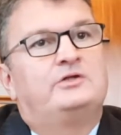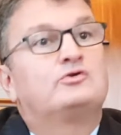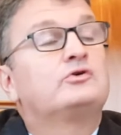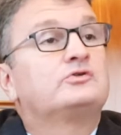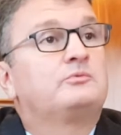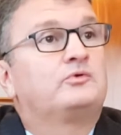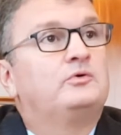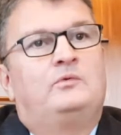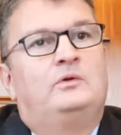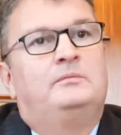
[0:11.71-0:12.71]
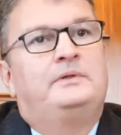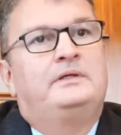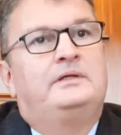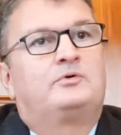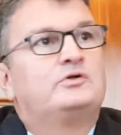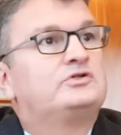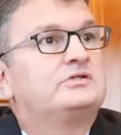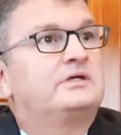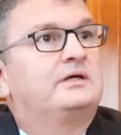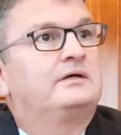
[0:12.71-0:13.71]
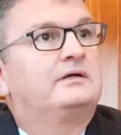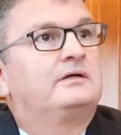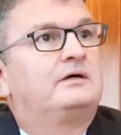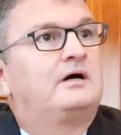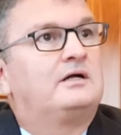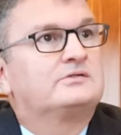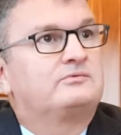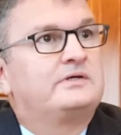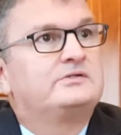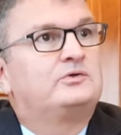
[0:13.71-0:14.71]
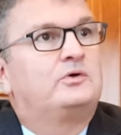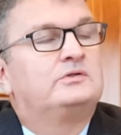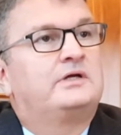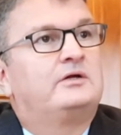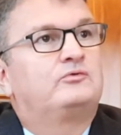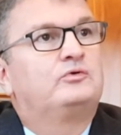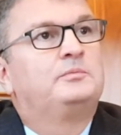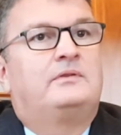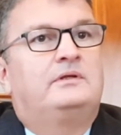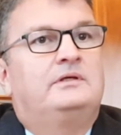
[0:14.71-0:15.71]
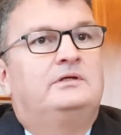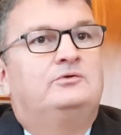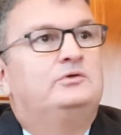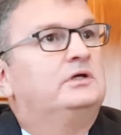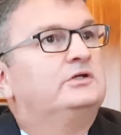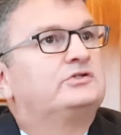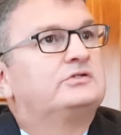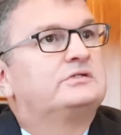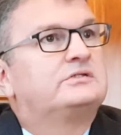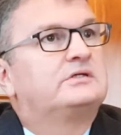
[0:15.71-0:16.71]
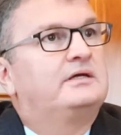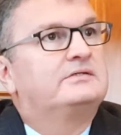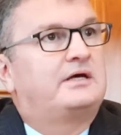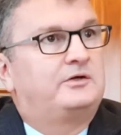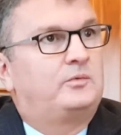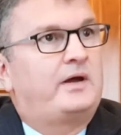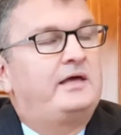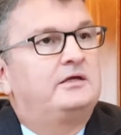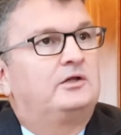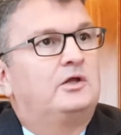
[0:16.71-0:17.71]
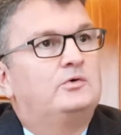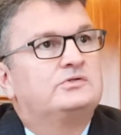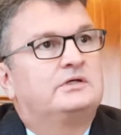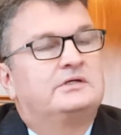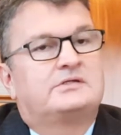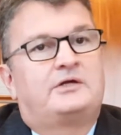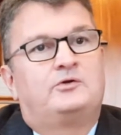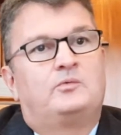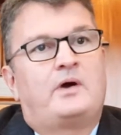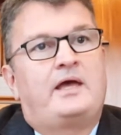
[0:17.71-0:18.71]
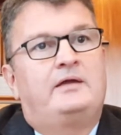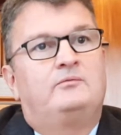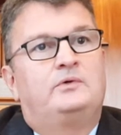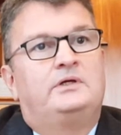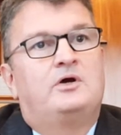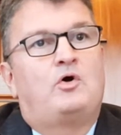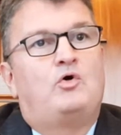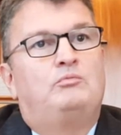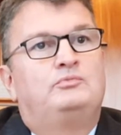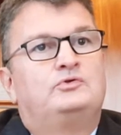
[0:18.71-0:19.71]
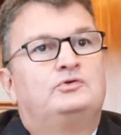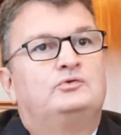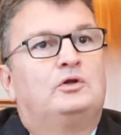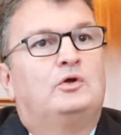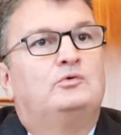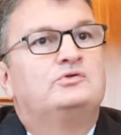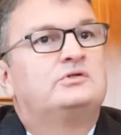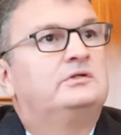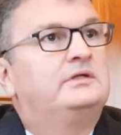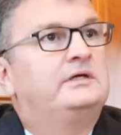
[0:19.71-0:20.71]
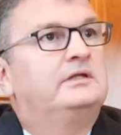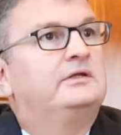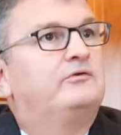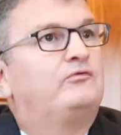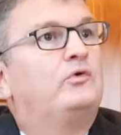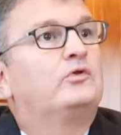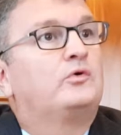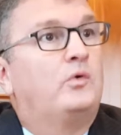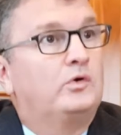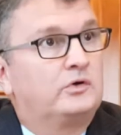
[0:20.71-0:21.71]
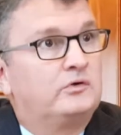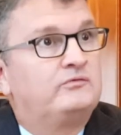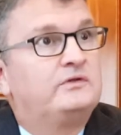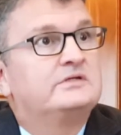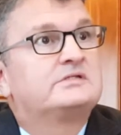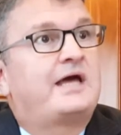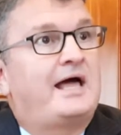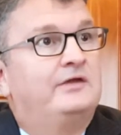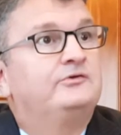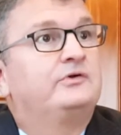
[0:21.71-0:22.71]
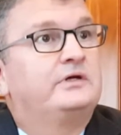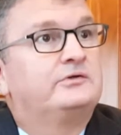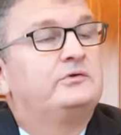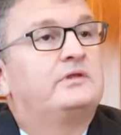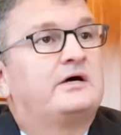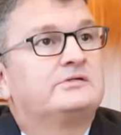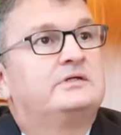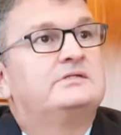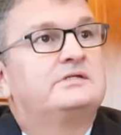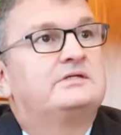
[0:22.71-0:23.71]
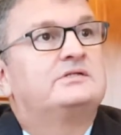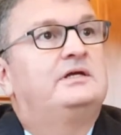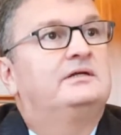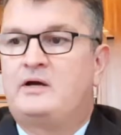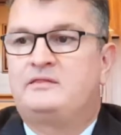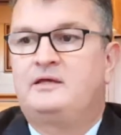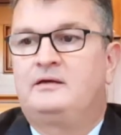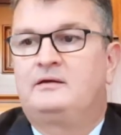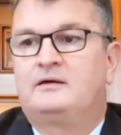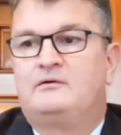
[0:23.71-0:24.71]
Tourism Group will be purchasing Carlson Rezidor Hotel Group. The due diligence is underway, the closing is underway, and we hope to close the deal in the fourth quarter of this calendar year, 2016. I think